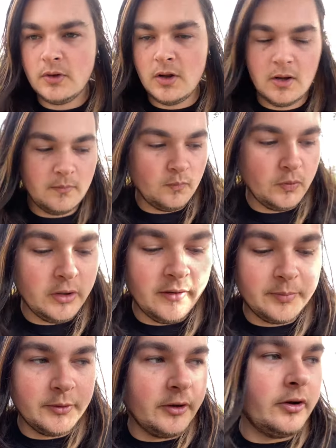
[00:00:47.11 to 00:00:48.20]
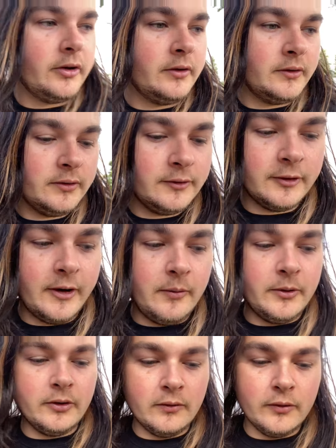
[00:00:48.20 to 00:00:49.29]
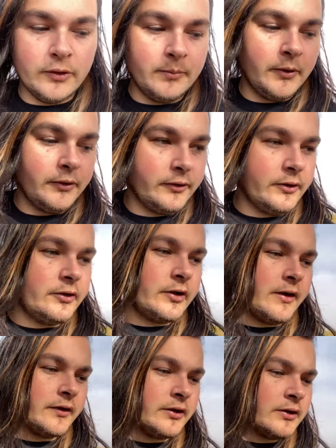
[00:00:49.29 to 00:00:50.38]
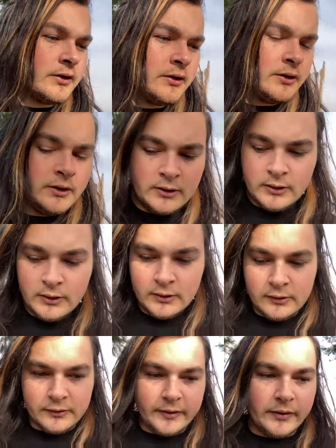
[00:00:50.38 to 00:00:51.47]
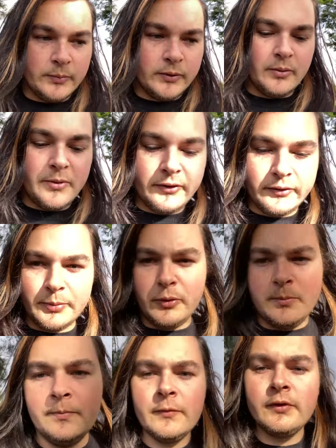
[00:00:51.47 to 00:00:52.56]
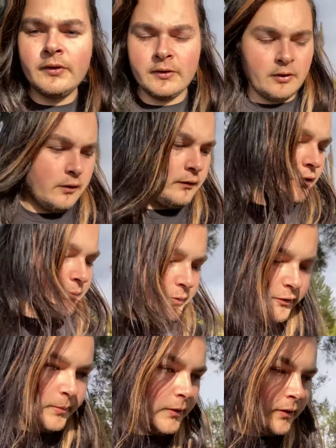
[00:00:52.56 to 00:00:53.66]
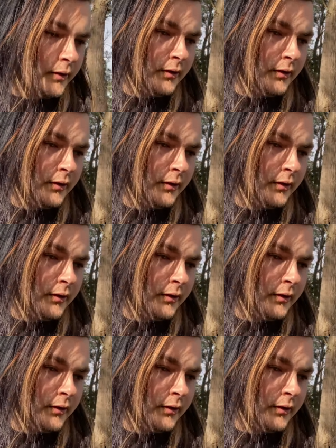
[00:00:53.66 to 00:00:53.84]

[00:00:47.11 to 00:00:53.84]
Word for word: Um, we left pretty early so that we could avoid most of the traffic, because that's one of the biggest problems going through Brisbane.